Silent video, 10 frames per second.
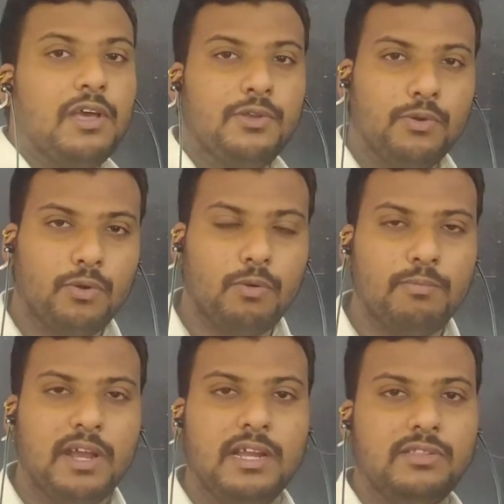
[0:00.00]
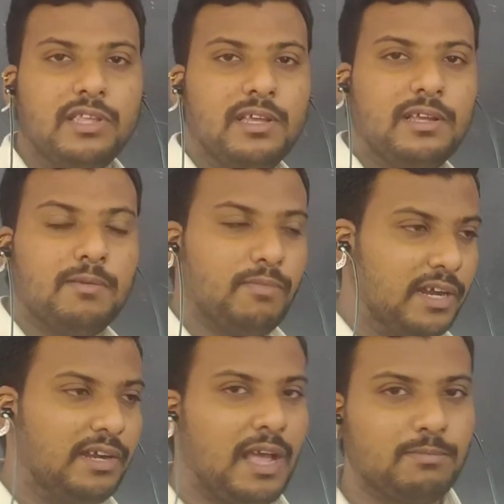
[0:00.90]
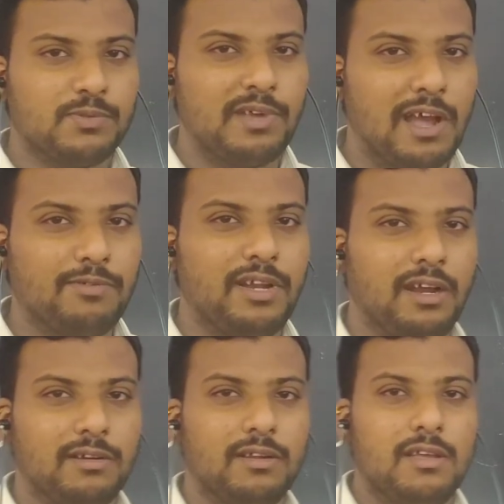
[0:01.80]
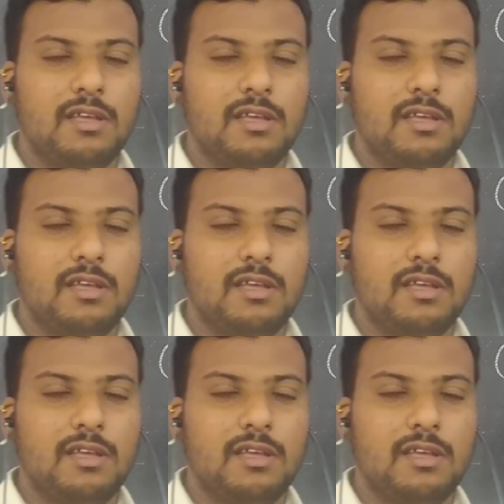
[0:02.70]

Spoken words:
You know many times we have done.